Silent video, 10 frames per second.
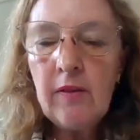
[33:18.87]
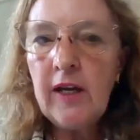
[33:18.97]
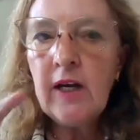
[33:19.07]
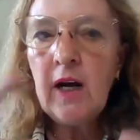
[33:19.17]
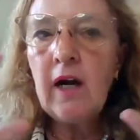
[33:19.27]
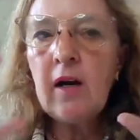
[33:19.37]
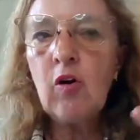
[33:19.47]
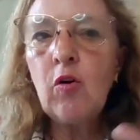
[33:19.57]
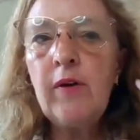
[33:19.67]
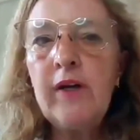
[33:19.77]
there
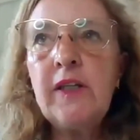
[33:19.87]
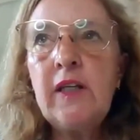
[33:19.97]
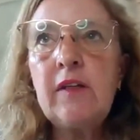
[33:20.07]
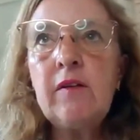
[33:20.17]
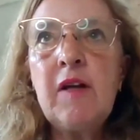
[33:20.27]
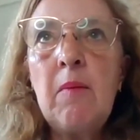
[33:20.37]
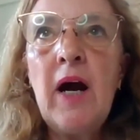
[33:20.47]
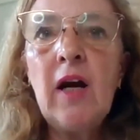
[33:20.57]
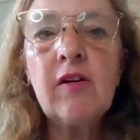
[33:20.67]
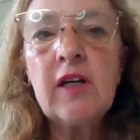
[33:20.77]
are already
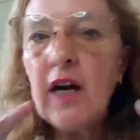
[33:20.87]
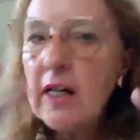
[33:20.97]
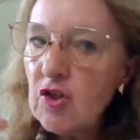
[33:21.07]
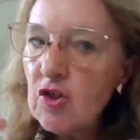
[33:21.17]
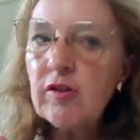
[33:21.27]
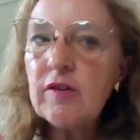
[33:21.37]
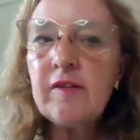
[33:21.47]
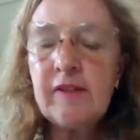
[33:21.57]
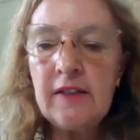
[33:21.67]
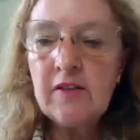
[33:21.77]
some agricultural
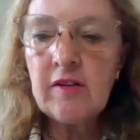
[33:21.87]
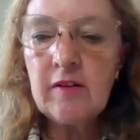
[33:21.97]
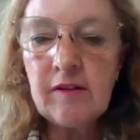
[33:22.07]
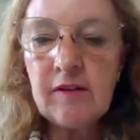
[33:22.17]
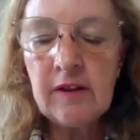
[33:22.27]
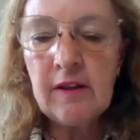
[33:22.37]
centers